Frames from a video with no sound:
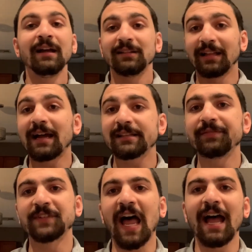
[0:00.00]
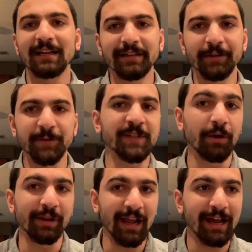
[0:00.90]
Lots of tied notes
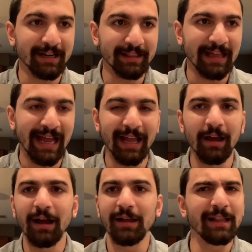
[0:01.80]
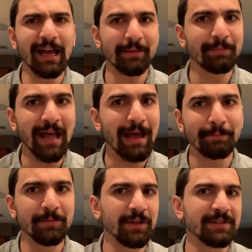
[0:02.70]
going on in that. A lot of
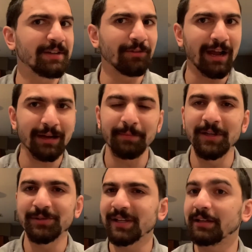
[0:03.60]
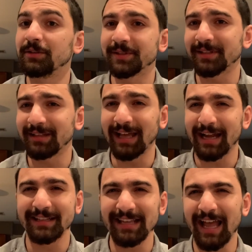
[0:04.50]
pop music, rock music uses a lot
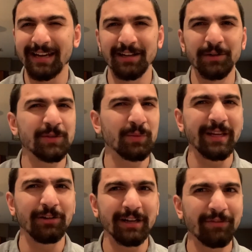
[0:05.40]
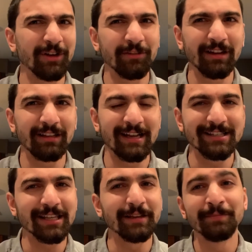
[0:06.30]
of tied notes. We don't even realize
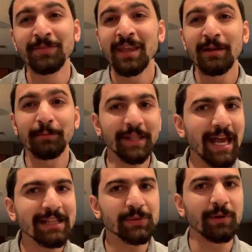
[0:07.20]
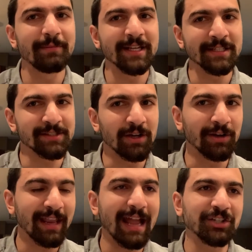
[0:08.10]
it, but that's what makes the song
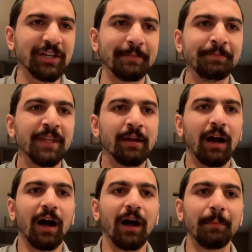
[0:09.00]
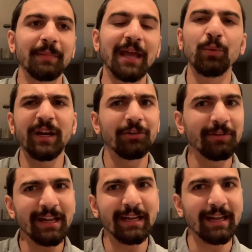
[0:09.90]
catchy. And when you're
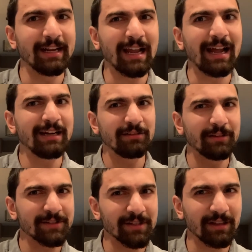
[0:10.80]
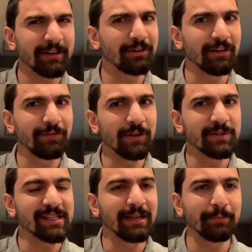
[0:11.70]
reading it, it kind of looks a little
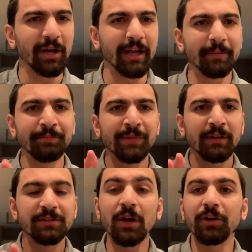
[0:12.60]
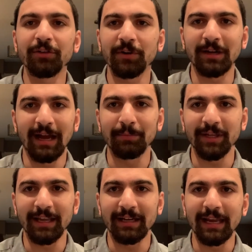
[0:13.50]
confusing, but don't
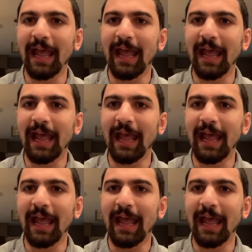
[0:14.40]
overcomplicate it.